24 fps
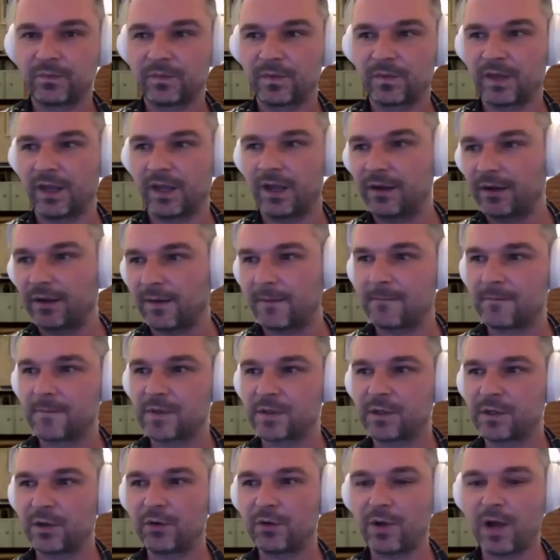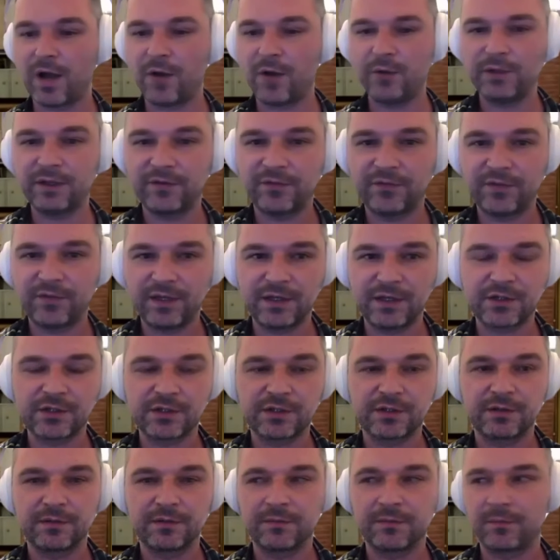Okay, so I want to
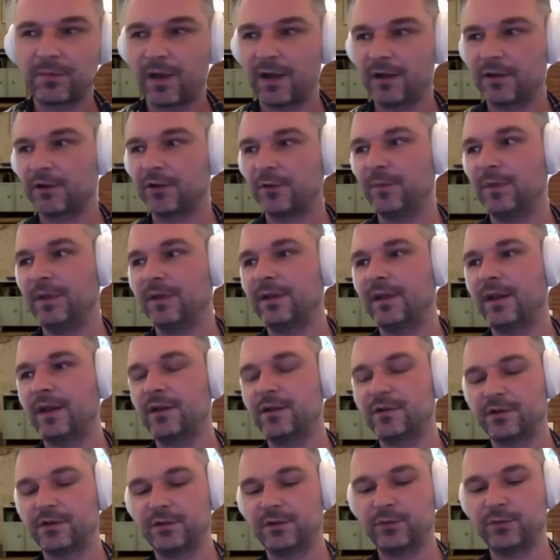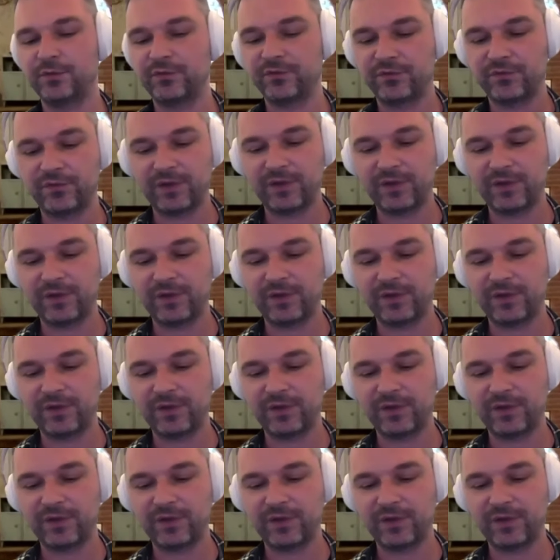finish my documentation with,